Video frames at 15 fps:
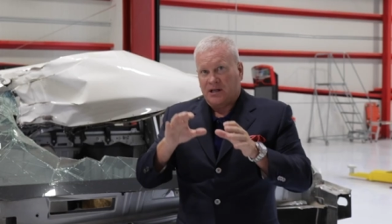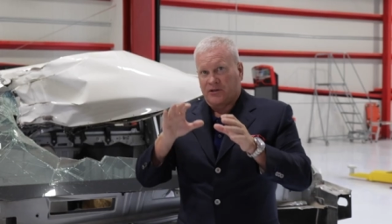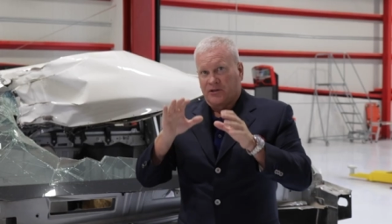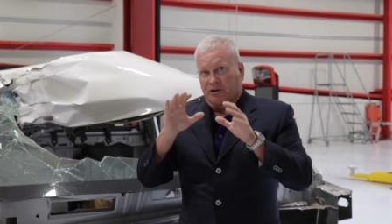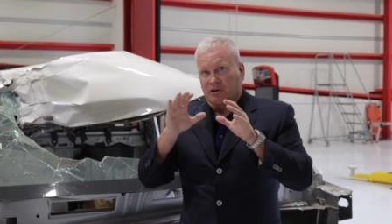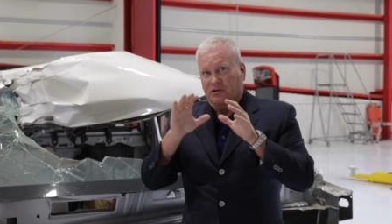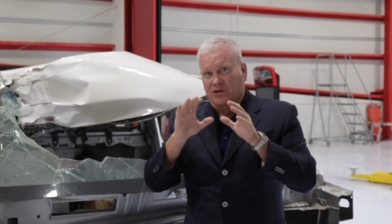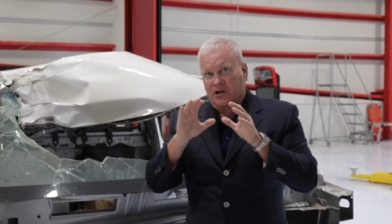
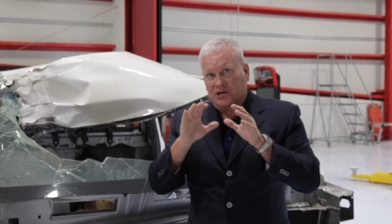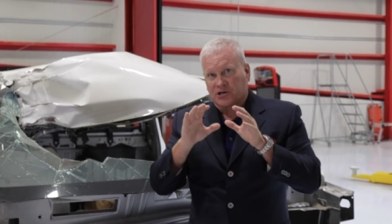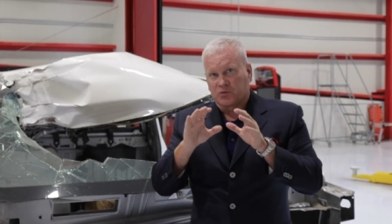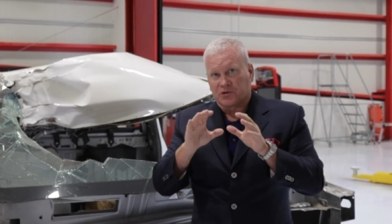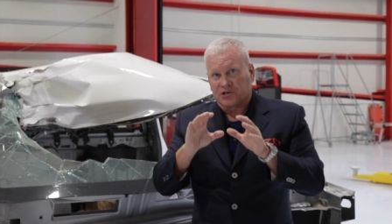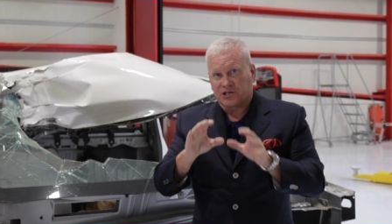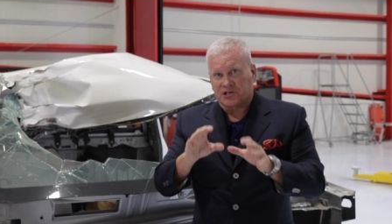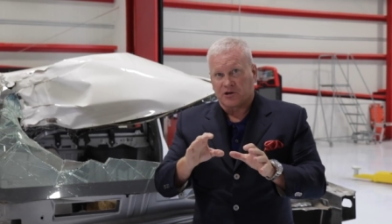the crush
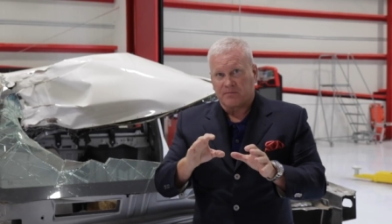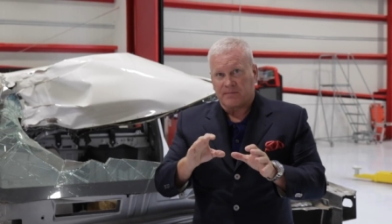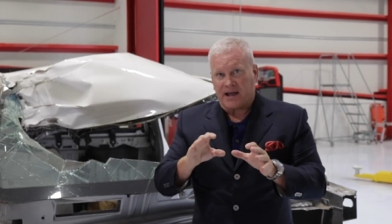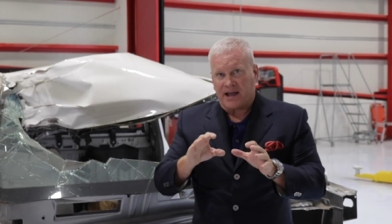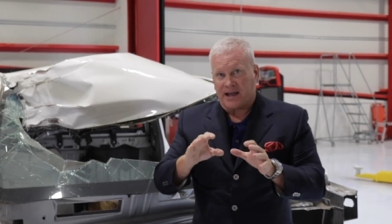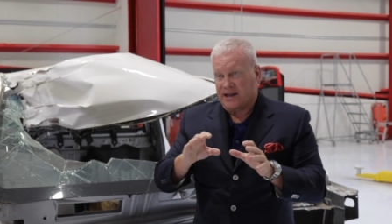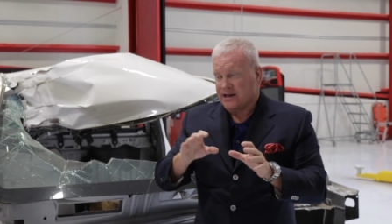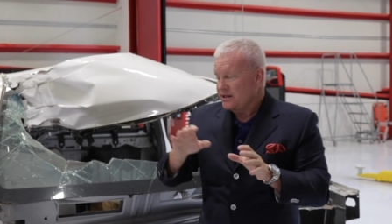was so
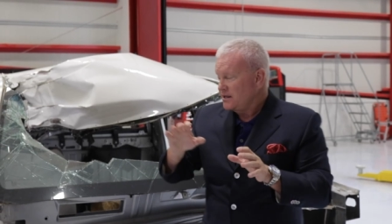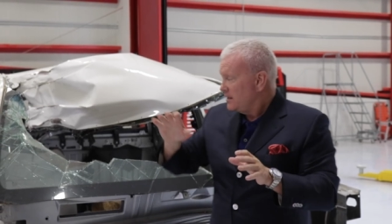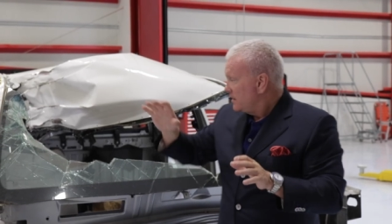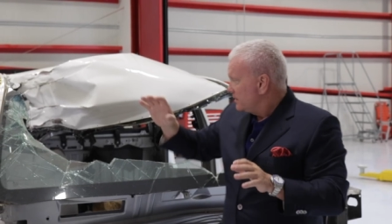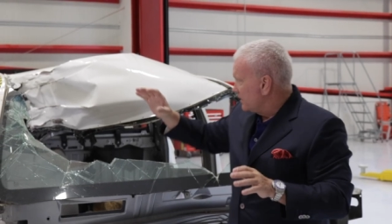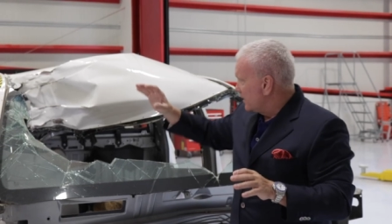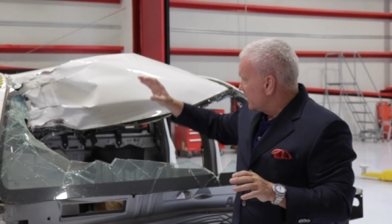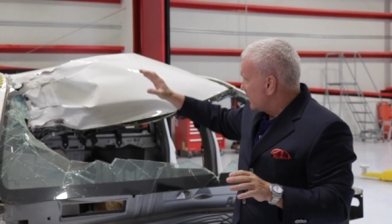bad
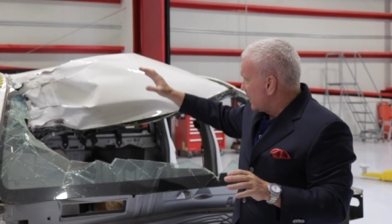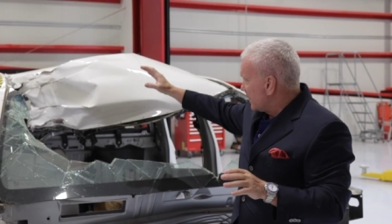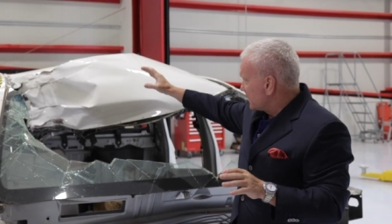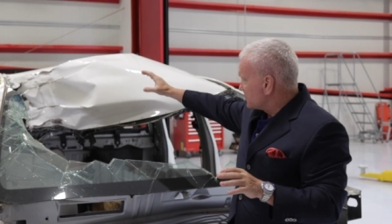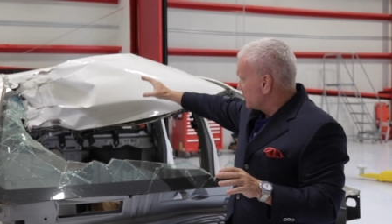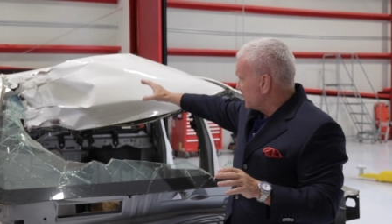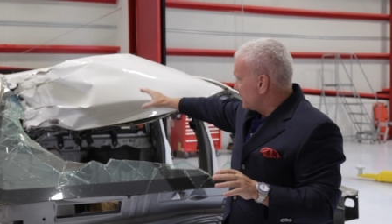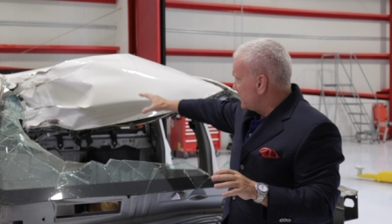that it
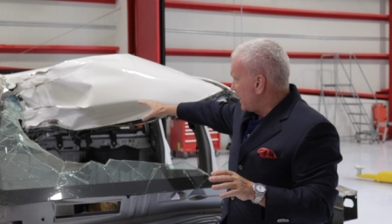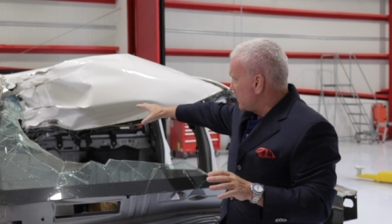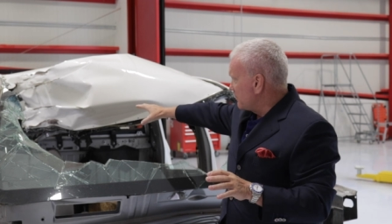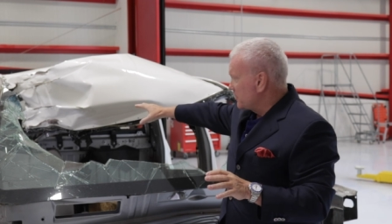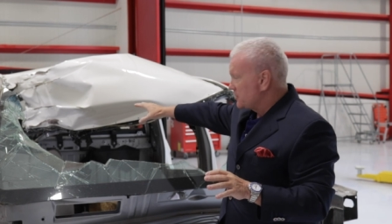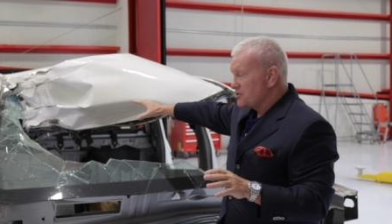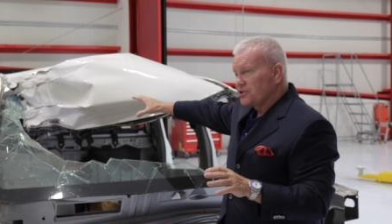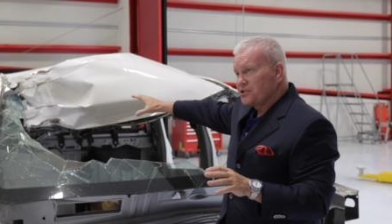actually
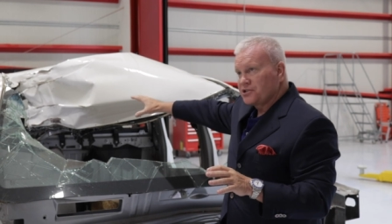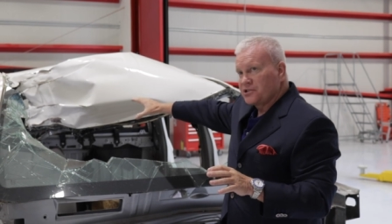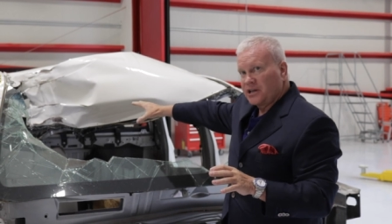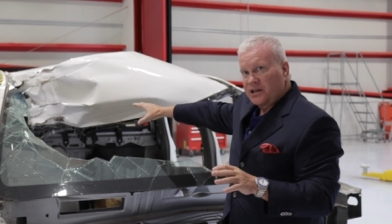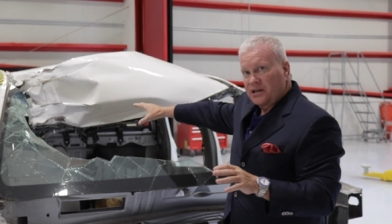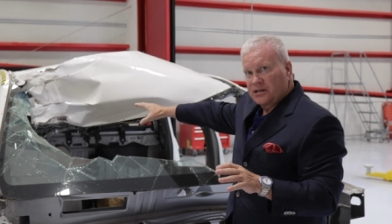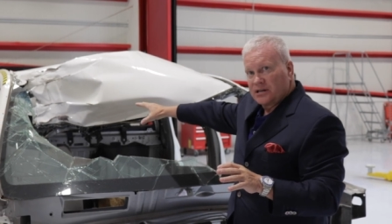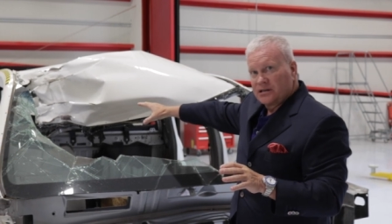damaged the
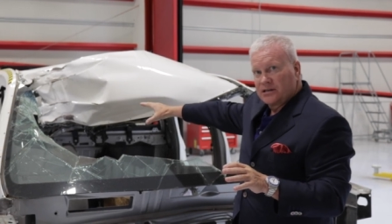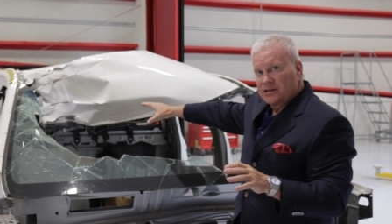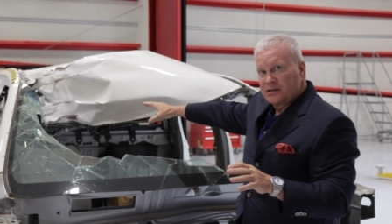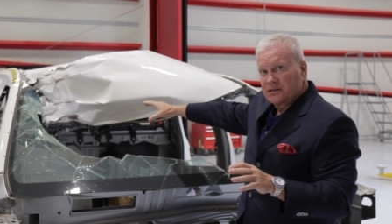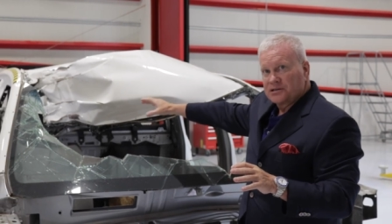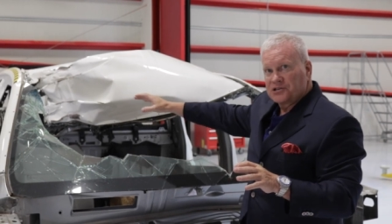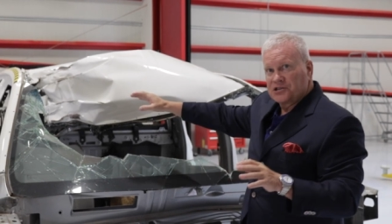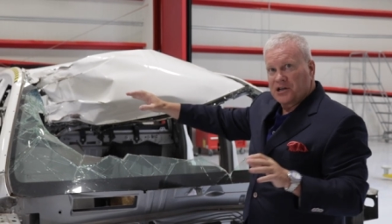seat,
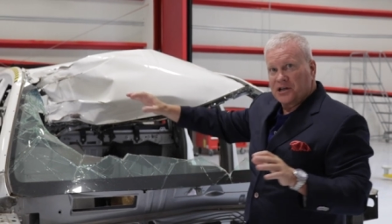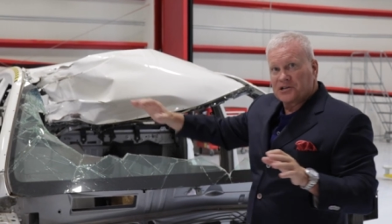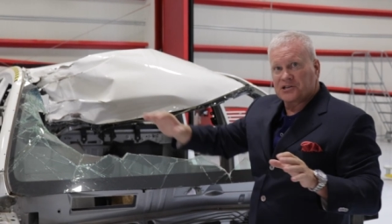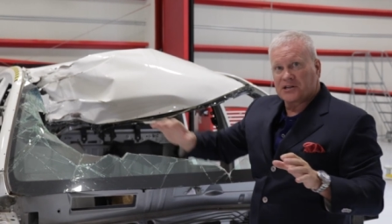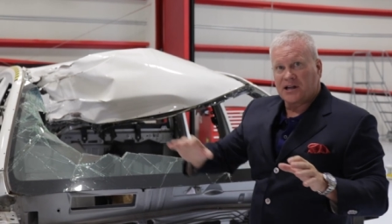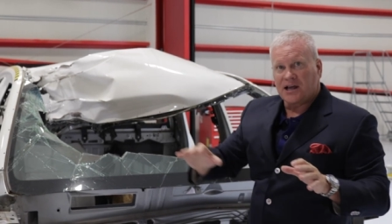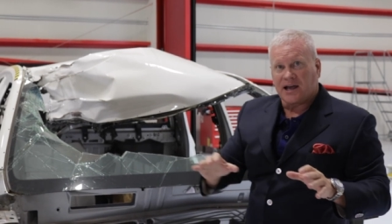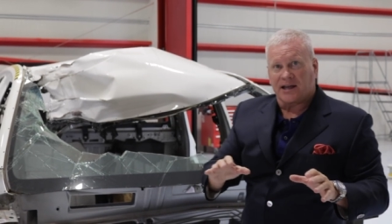
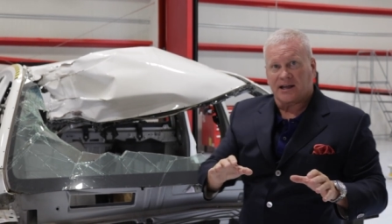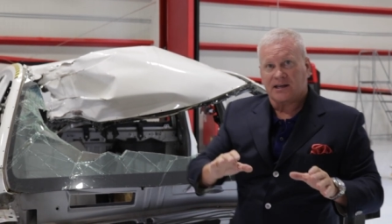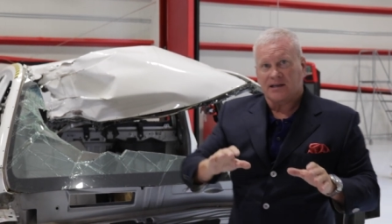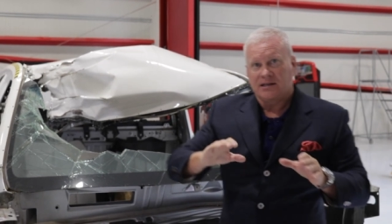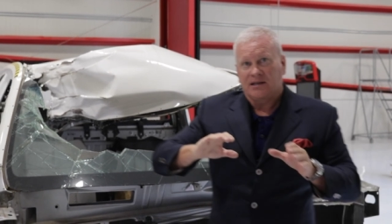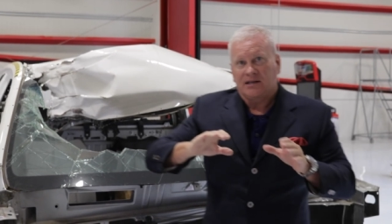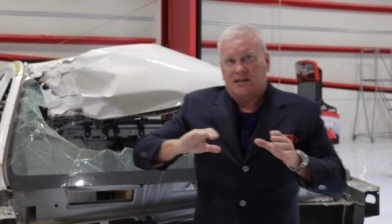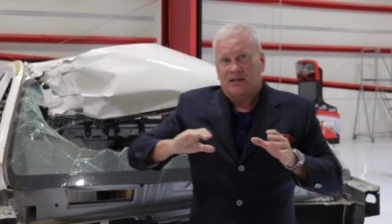just like
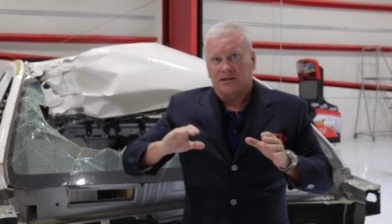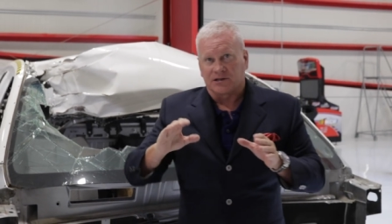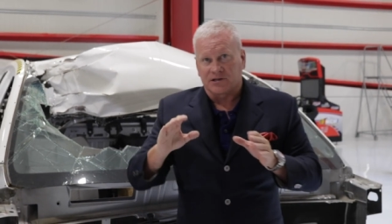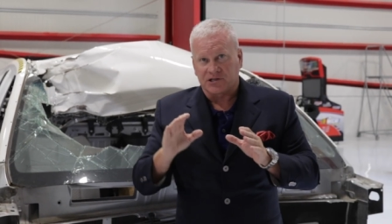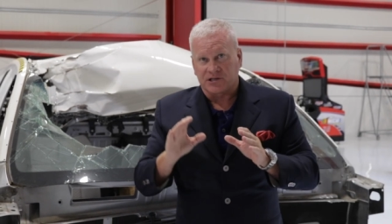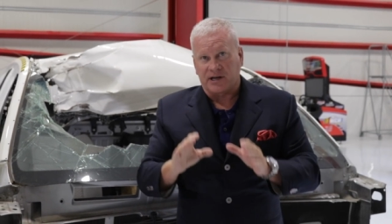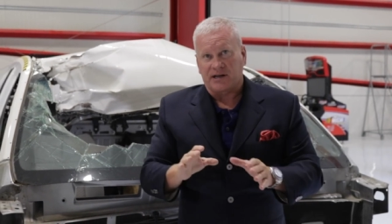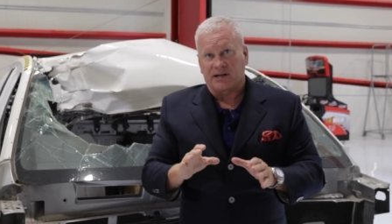the
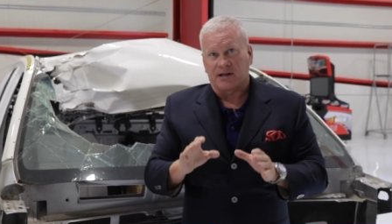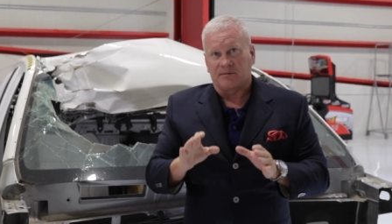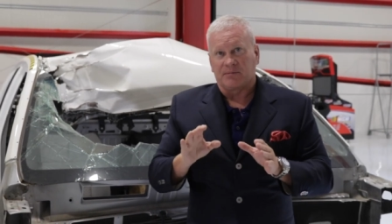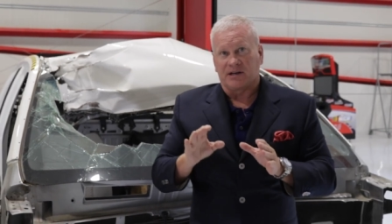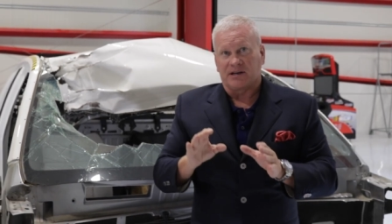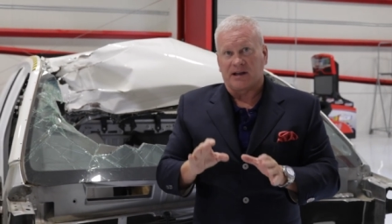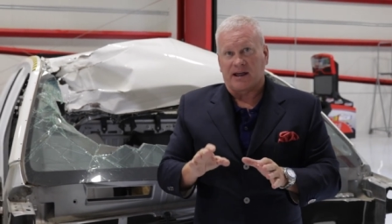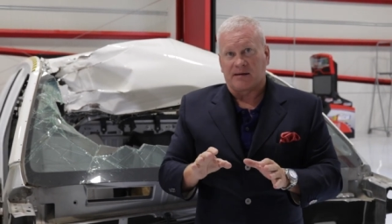seat had
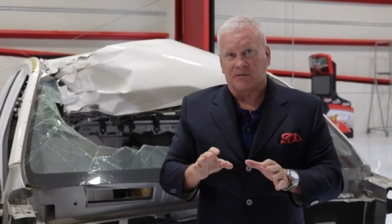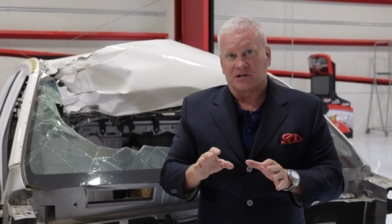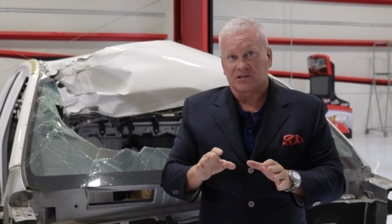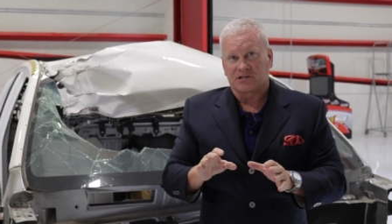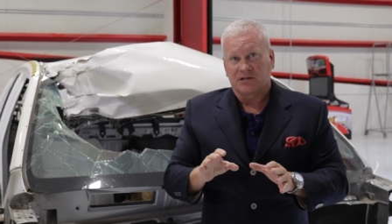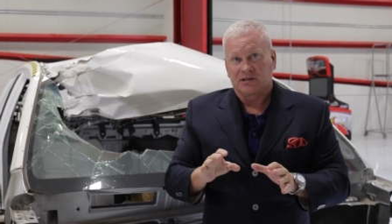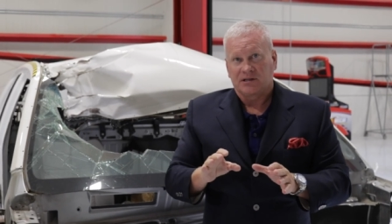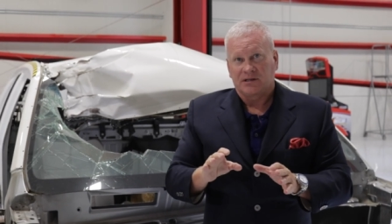been
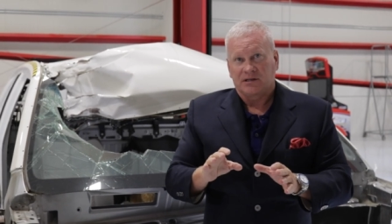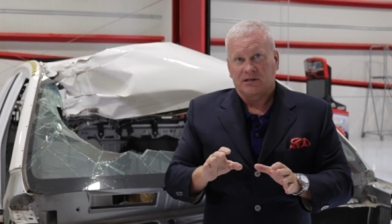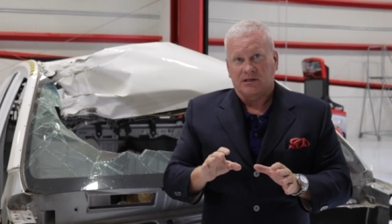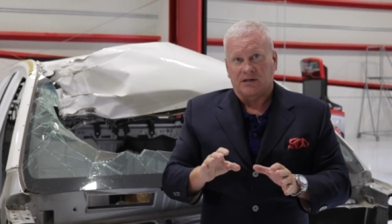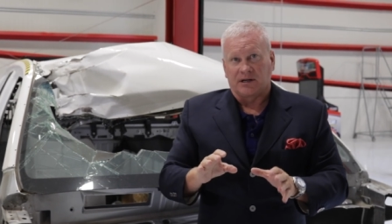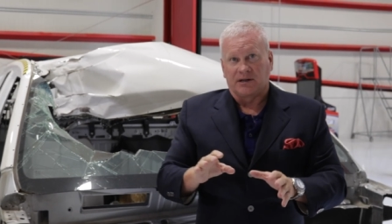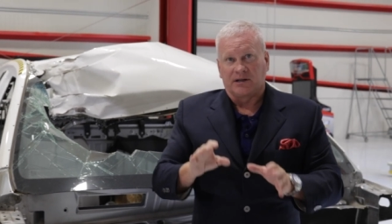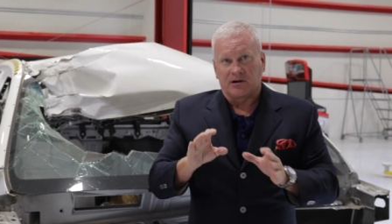damaged
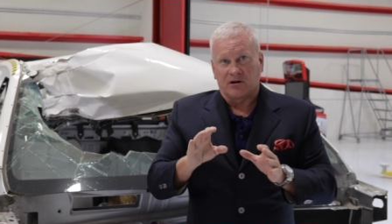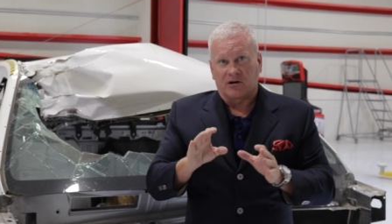in the